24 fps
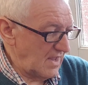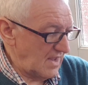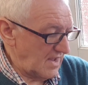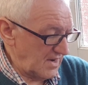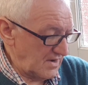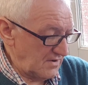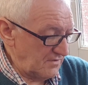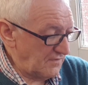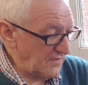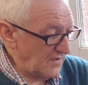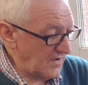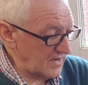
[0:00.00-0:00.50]

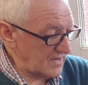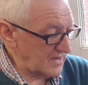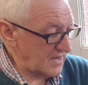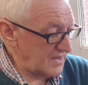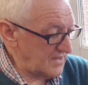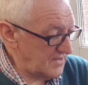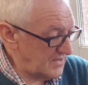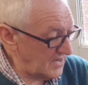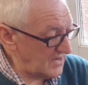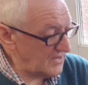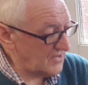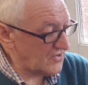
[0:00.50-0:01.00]
And in fact, I
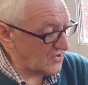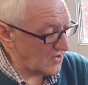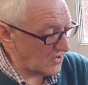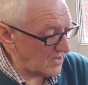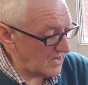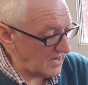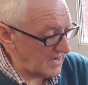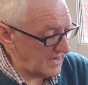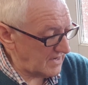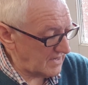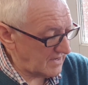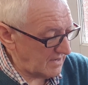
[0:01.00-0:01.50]
did
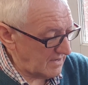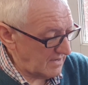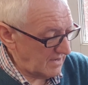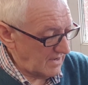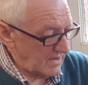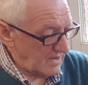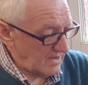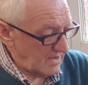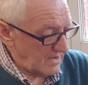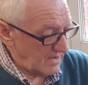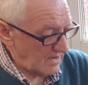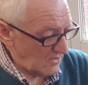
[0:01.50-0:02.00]
try it
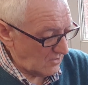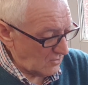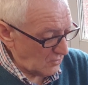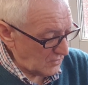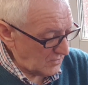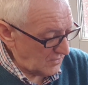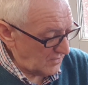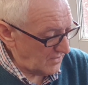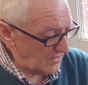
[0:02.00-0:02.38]
on